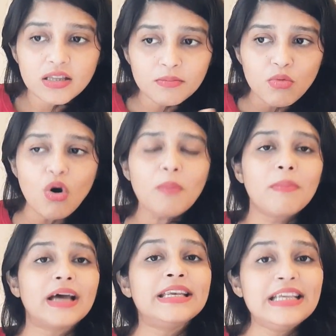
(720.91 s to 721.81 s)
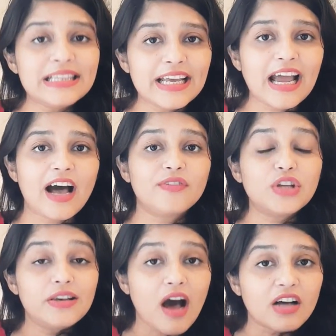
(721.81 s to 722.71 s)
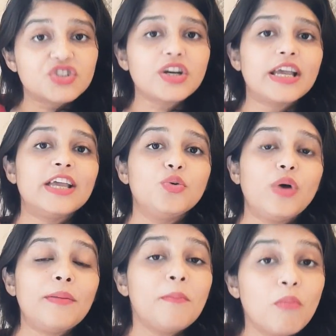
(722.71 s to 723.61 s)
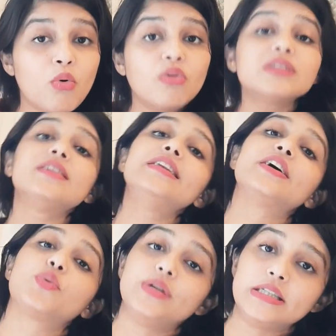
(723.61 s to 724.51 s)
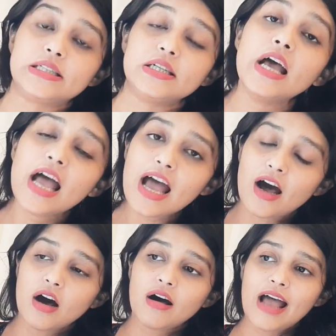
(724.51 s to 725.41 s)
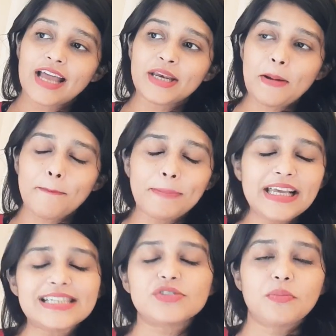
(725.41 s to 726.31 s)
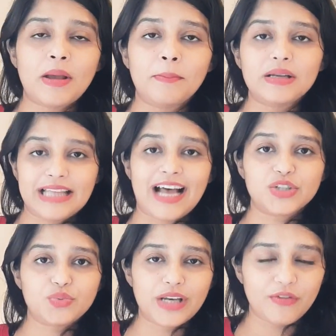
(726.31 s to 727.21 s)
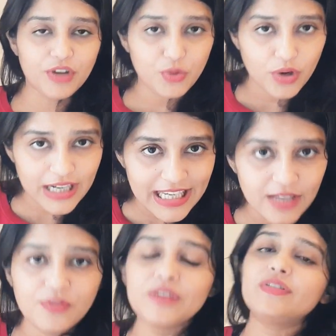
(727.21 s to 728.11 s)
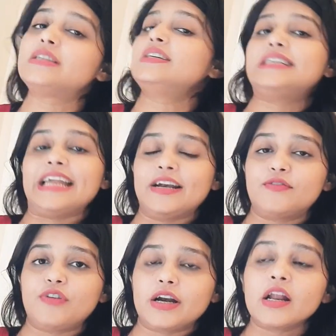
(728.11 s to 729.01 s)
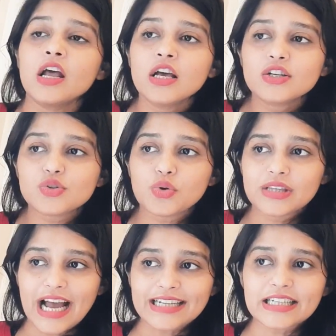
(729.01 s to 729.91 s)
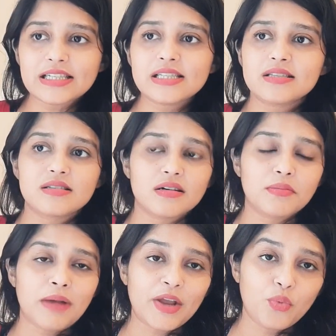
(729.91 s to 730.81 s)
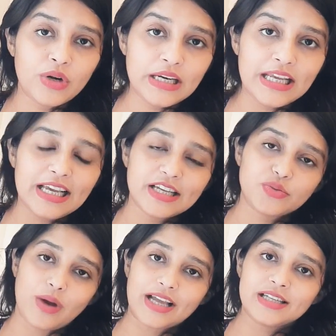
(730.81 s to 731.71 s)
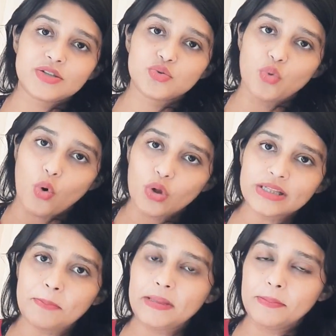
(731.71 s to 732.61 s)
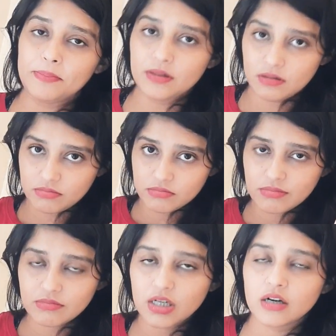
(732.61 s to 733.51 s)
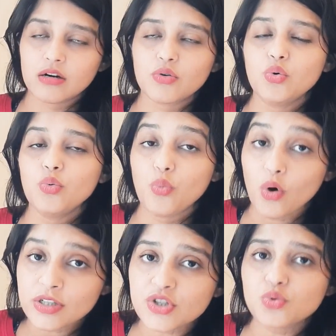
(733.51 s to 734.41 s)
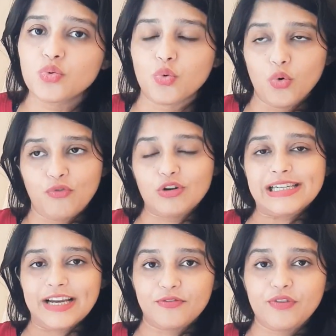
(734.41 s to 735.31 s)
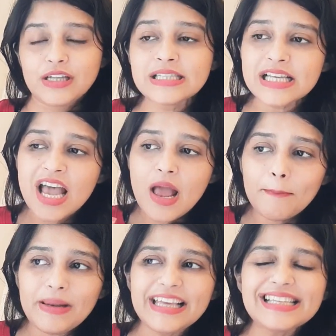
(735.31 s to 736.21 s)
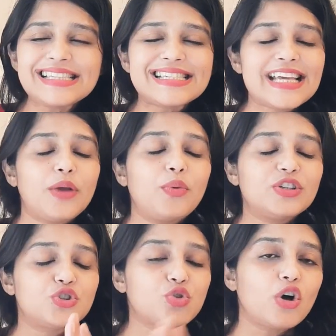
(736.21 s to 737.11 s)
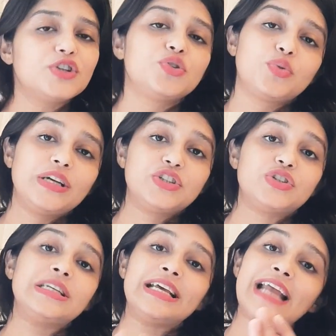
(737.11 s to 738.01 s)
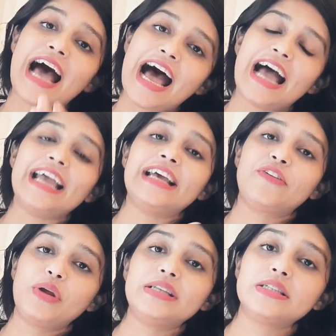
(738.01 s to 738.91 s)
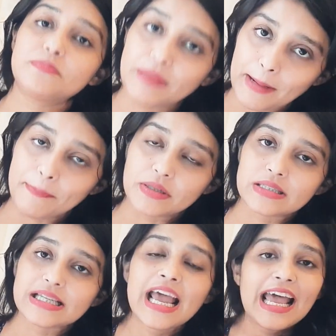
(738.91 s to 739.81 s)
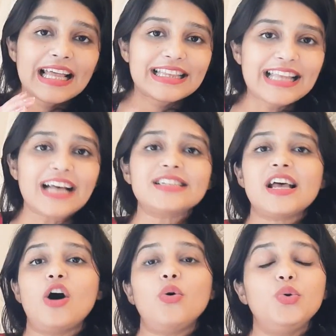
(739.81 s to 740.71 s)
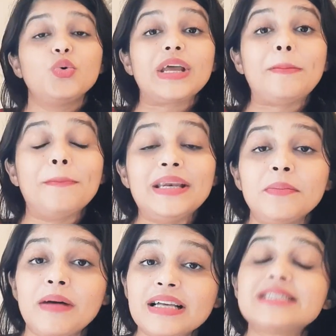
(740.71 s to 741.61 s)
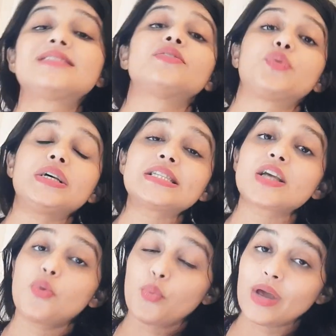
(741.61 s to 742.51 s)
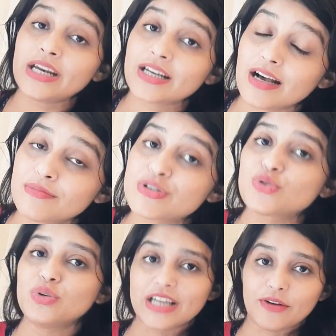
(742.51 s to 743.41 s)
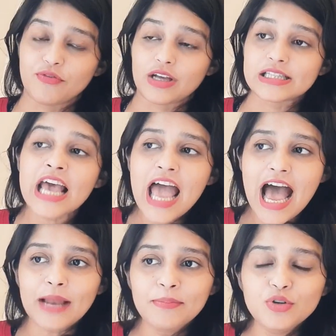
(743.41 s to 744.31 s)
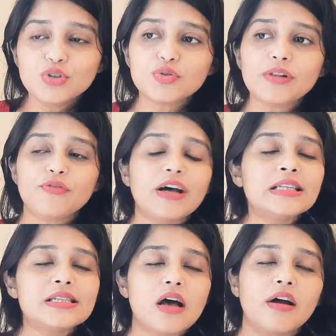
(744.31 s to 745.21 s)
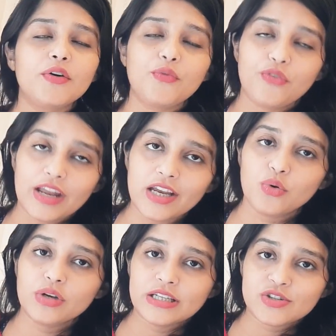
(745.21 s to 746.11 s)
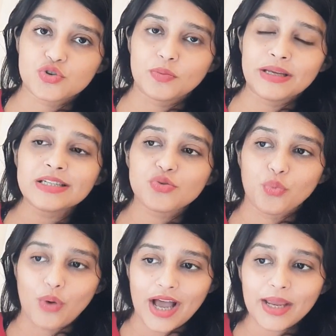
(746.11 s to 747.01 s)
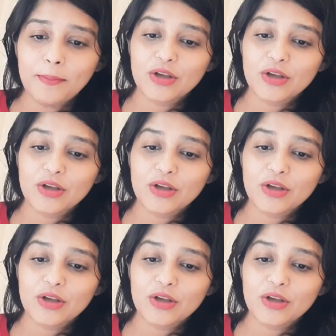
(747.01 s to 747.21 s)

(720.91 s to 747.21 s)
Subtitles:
The more money they have, the larger AUM, more the liquidity. And please remember that whenever you are even with the debt fund. So that is my only advice to all the people who want to go for debt funds. Please stay with short duration and high graded papers. That's how you can minimize the risk when it comes to debt funds. And mutual funds are a very good instrument. Why?